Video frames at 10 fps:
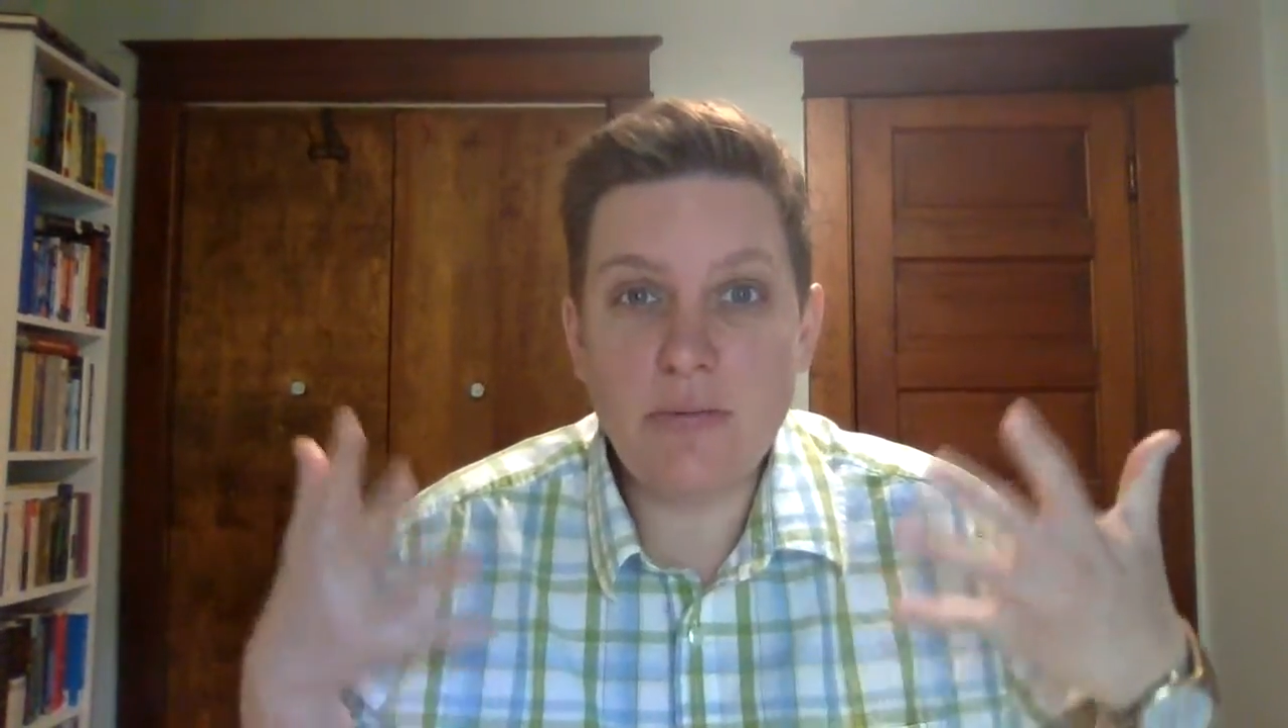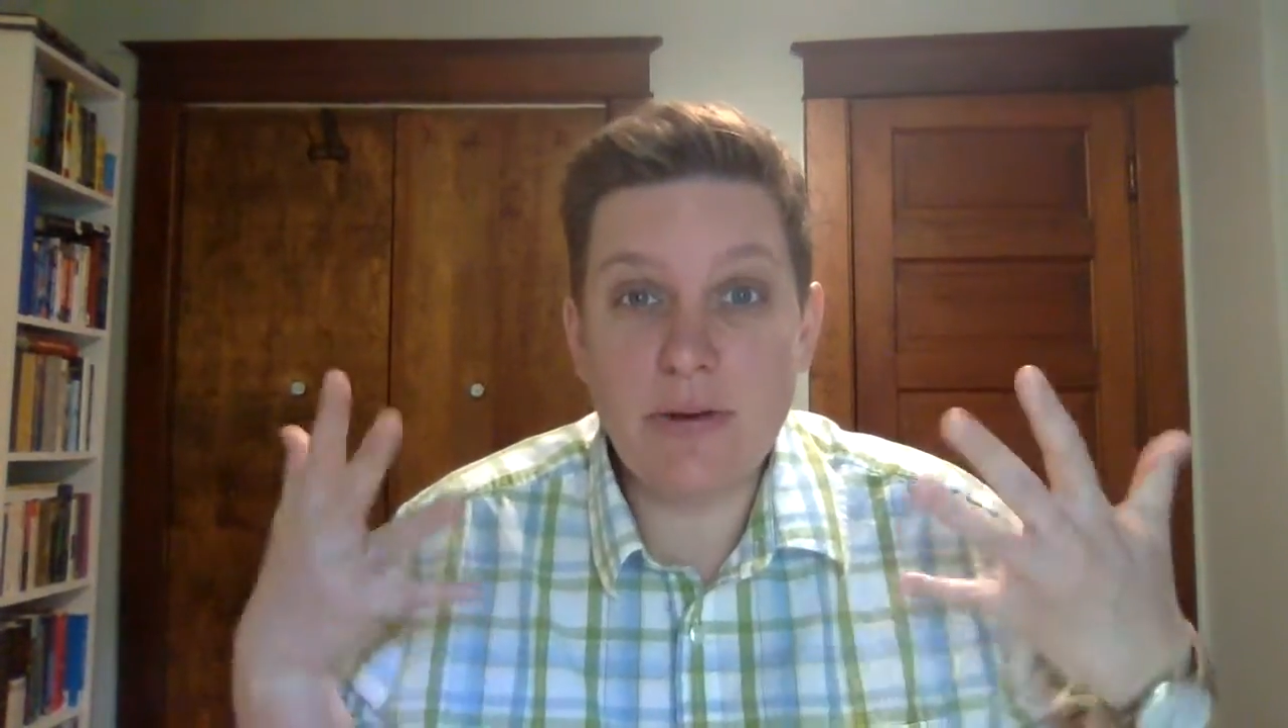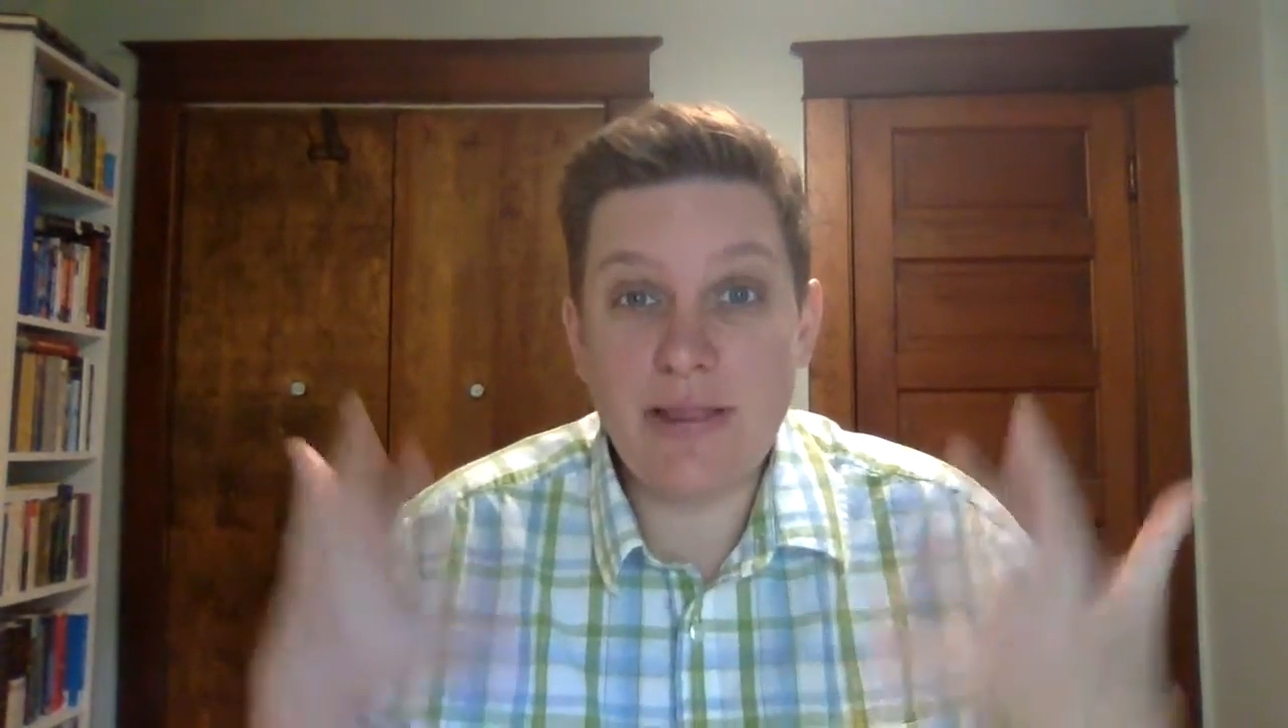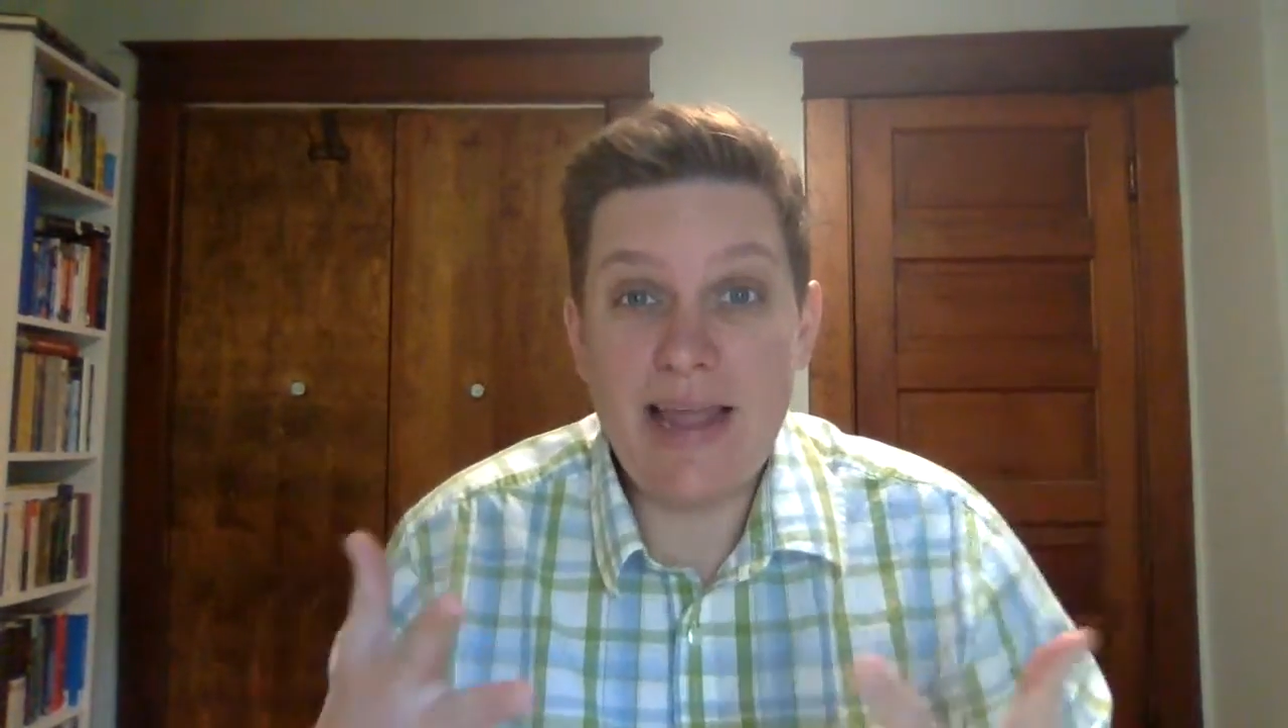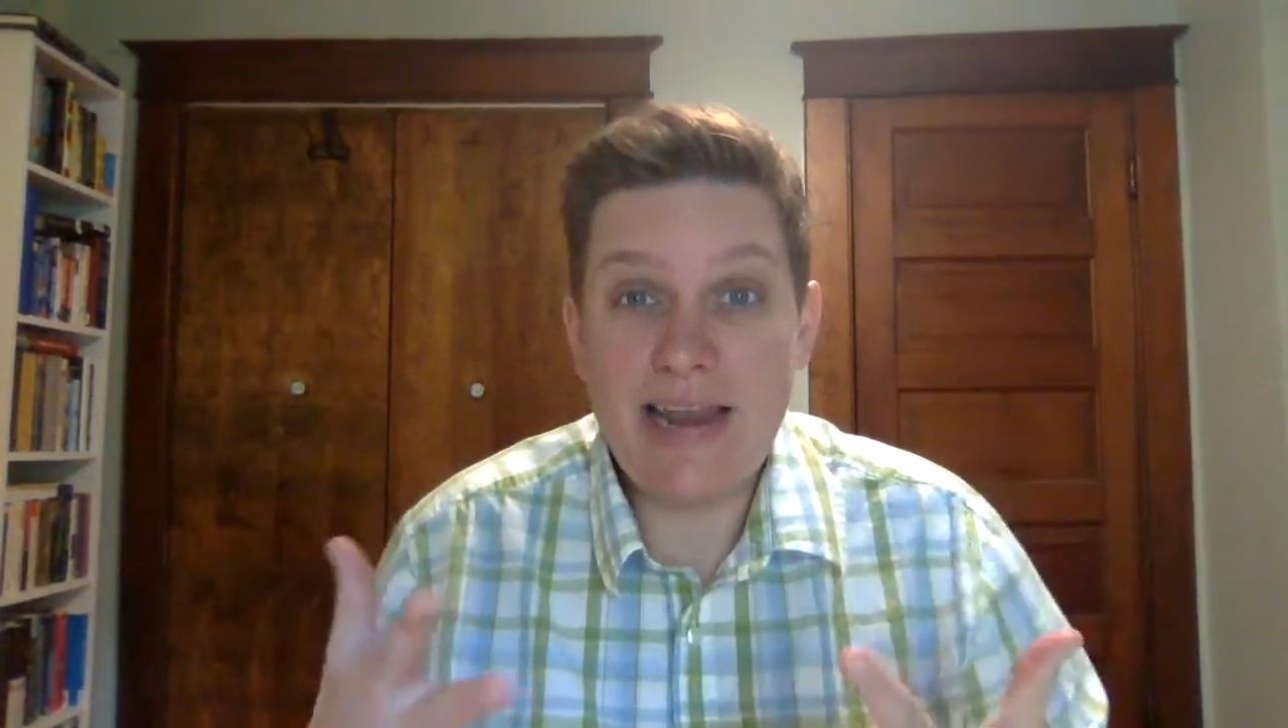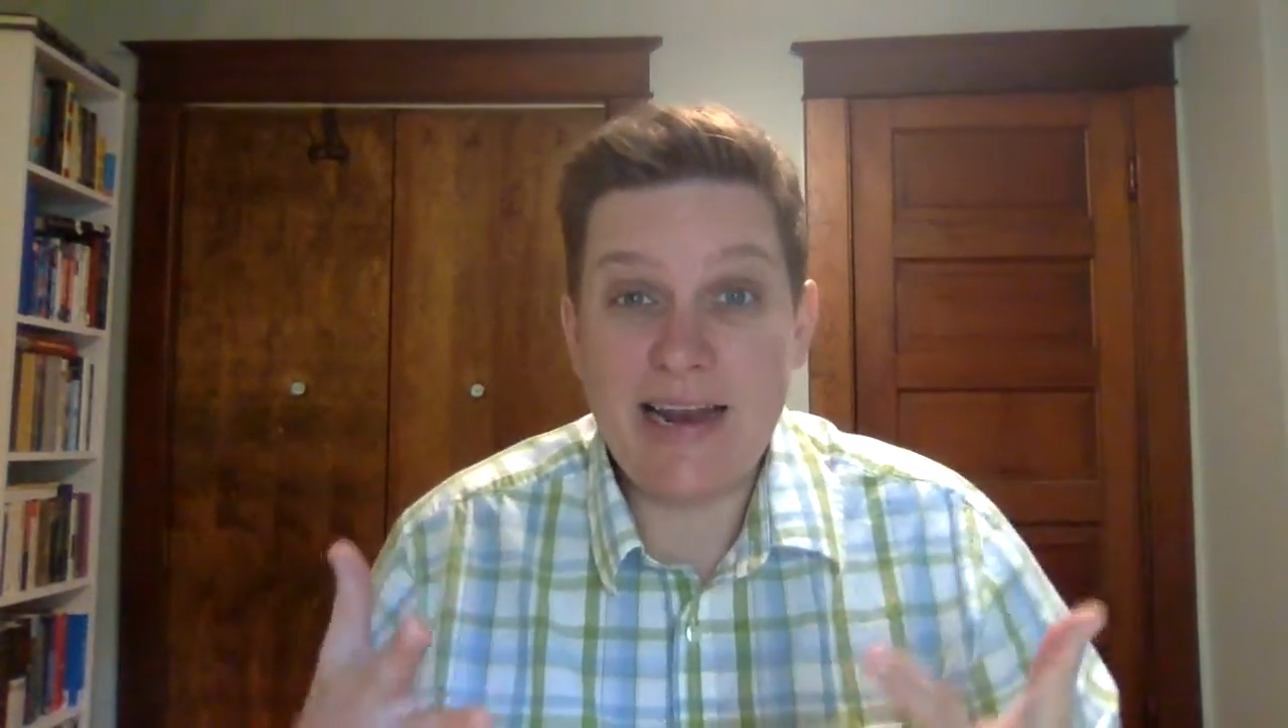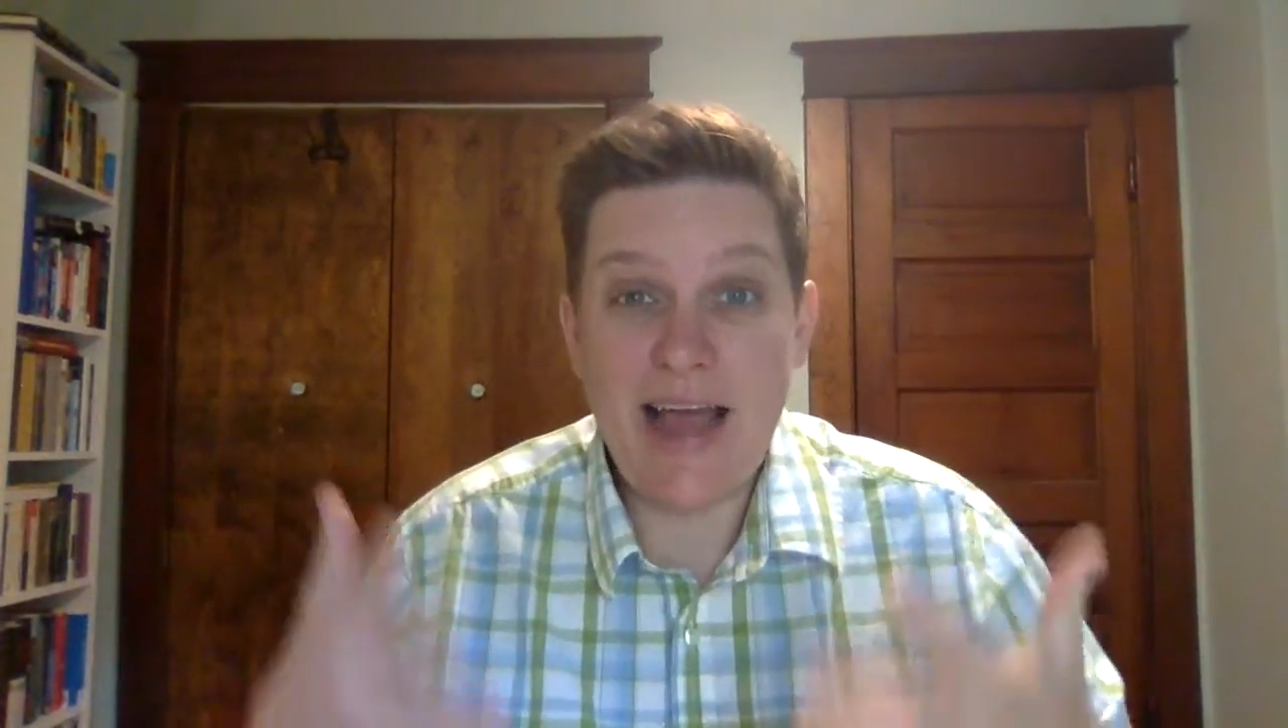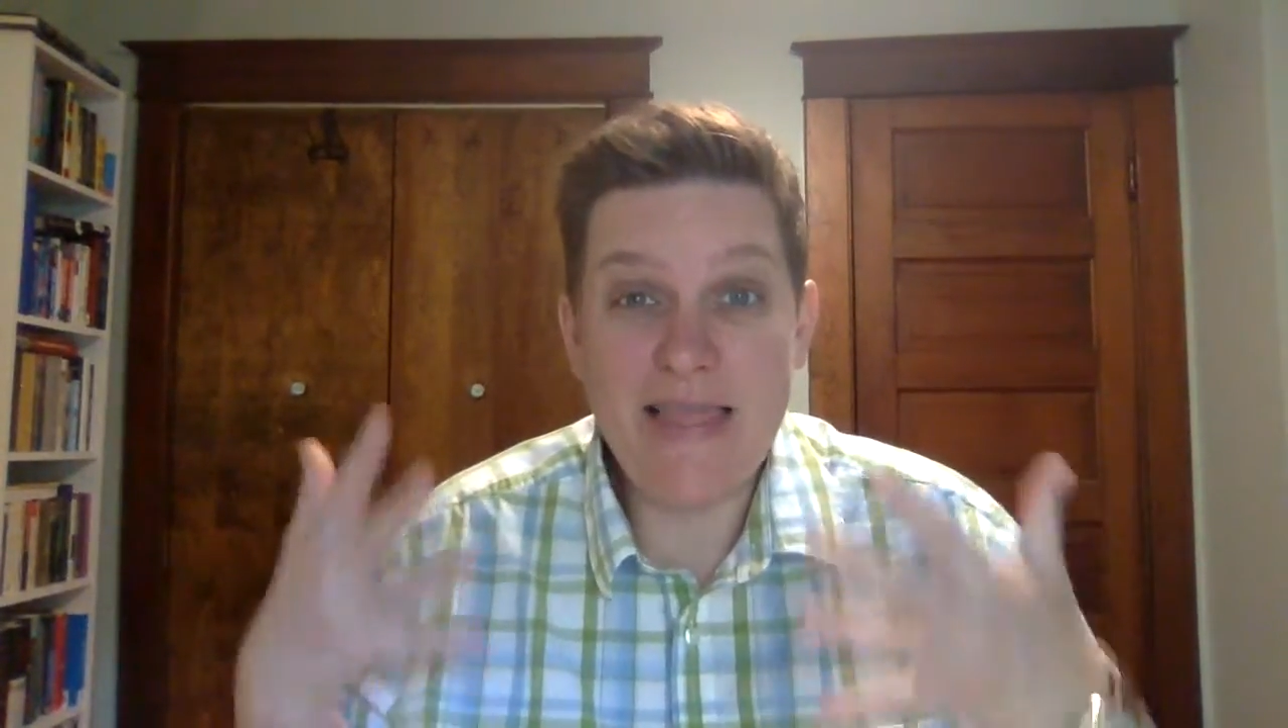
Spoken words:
related.